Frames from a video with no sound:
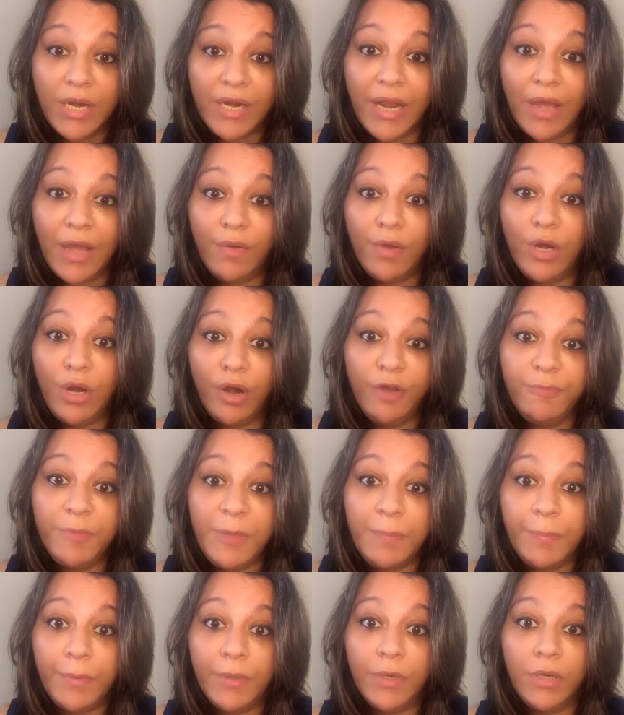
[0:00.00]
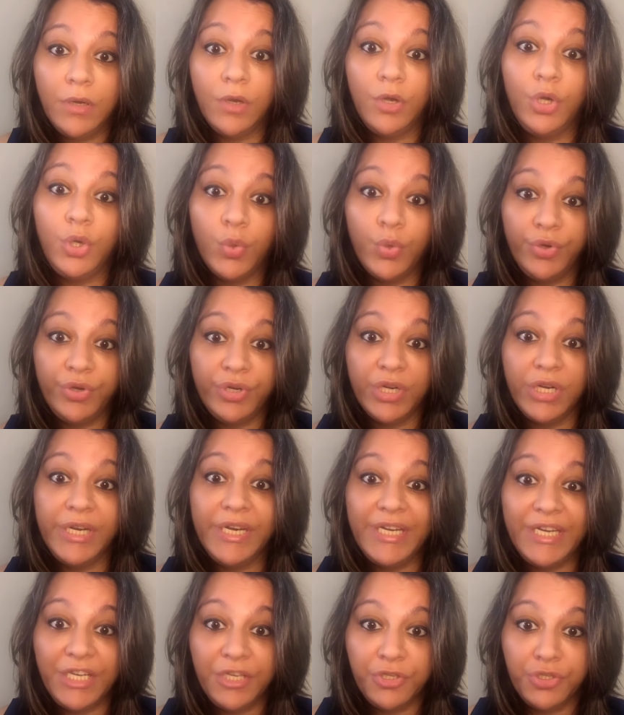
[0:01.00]
Now, a lot of people don't
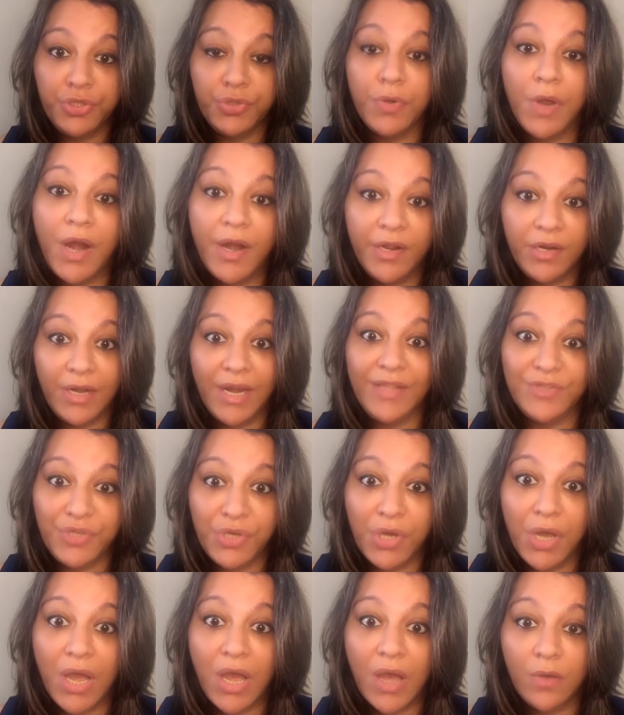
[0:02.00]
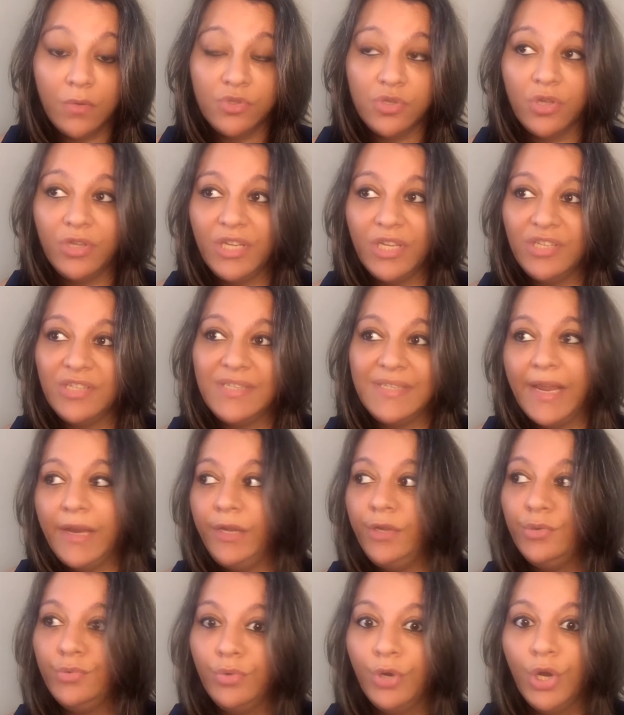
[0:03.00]
really teach you how to cleanse your house, or they just tell
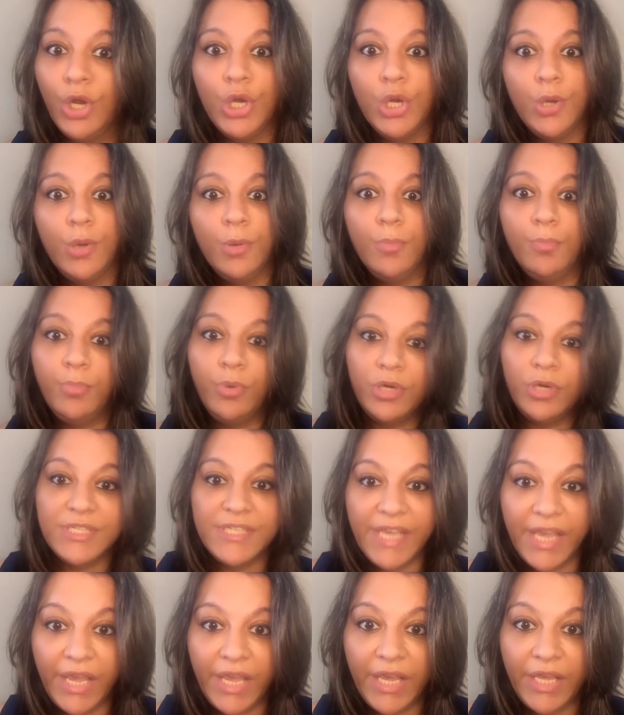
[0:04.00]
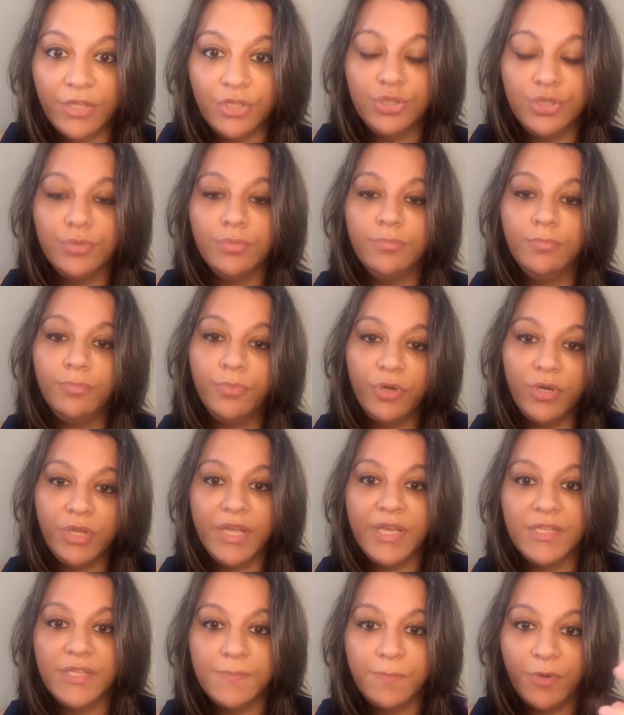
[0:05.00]
you put sage, put
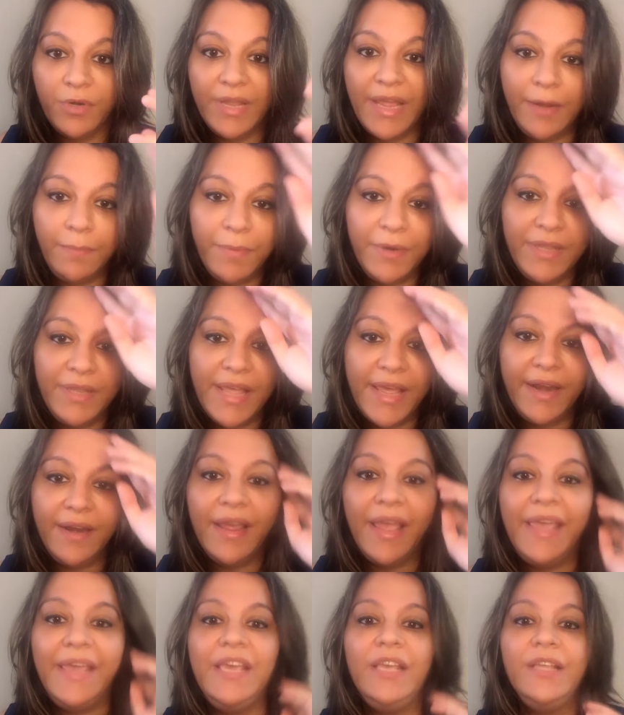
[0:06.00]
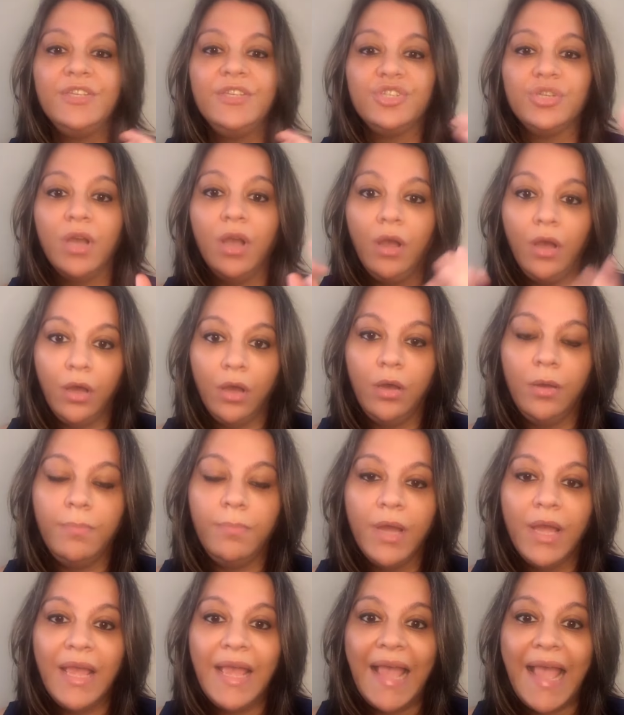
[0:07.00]
this, put that. But each
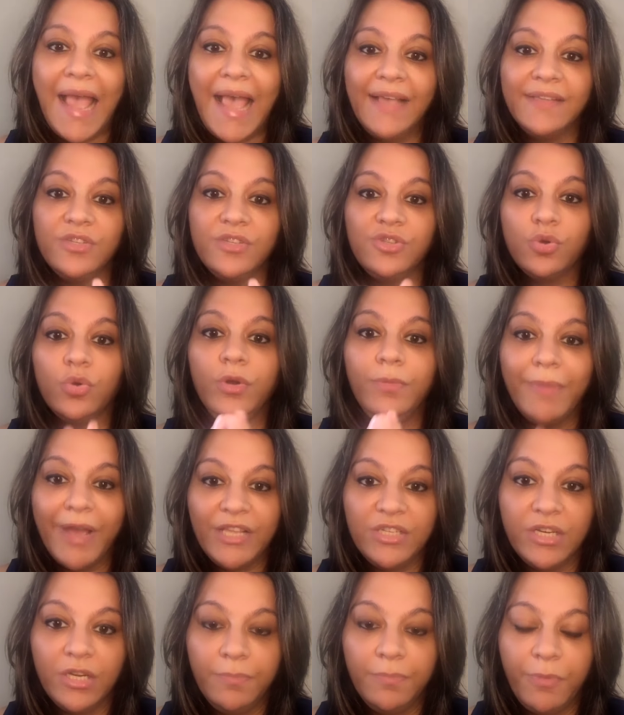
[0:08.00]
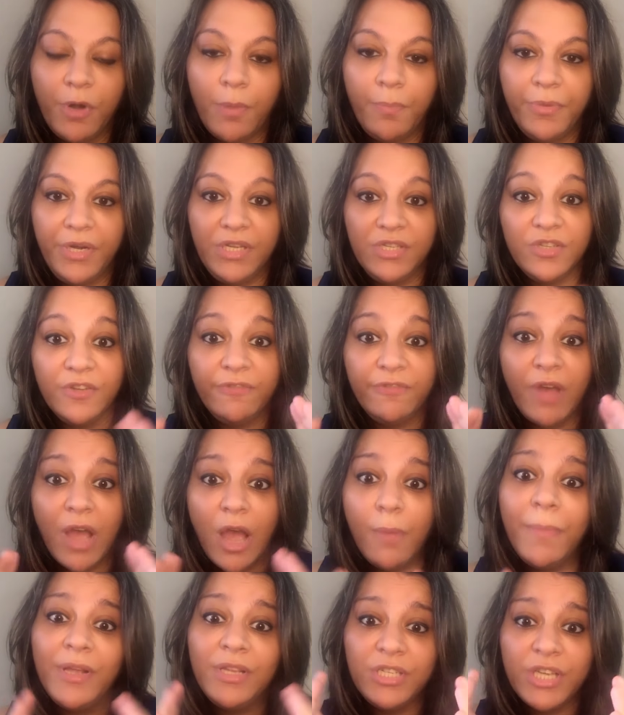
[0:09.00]
herb has its own magical properties of
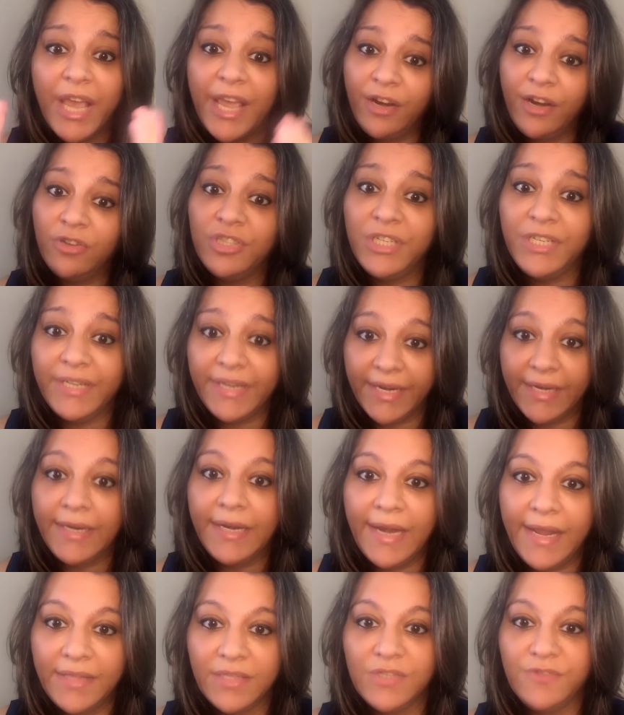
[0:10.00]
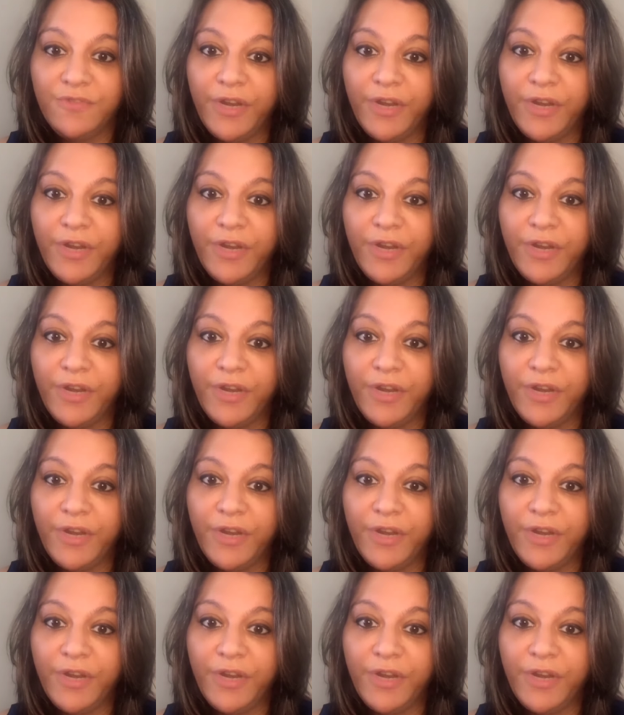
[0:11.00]
how much energy it can cleanse.